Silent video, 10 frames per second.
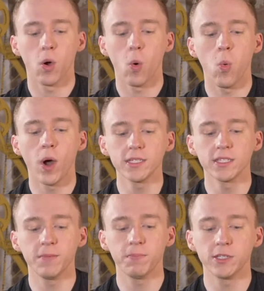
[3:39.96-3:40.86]
Once
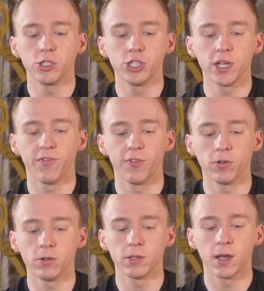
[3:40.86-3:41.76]
they've been
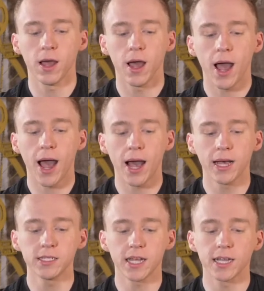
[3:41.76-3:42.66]
shuffled,
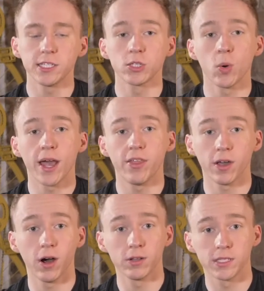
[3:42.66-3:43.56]
as I square the
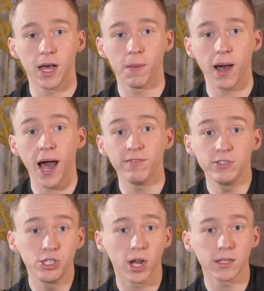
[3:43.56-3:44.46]
cards up,
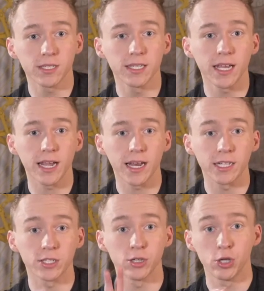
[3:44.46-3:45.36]
I've just seen
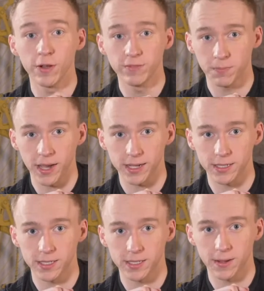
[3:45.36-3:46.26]
it's the 2 of
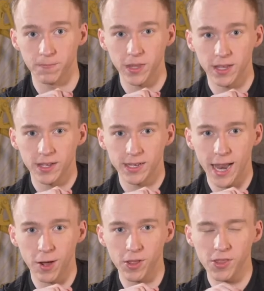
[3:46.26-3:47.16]
Spades.
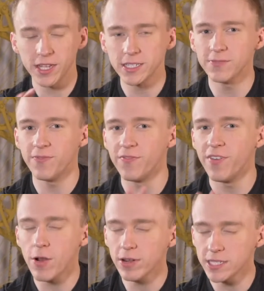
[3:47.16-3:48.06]
Now, this is
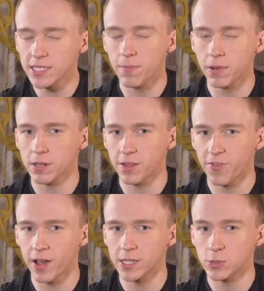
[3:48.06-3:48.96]
very similar to the
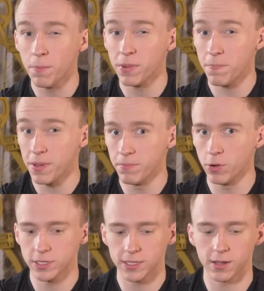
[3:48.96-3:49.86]
first one, but a bit
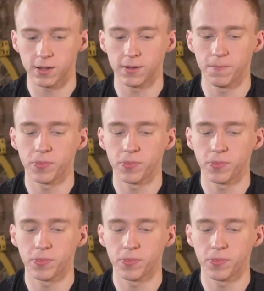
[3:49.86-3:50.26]
more subtle.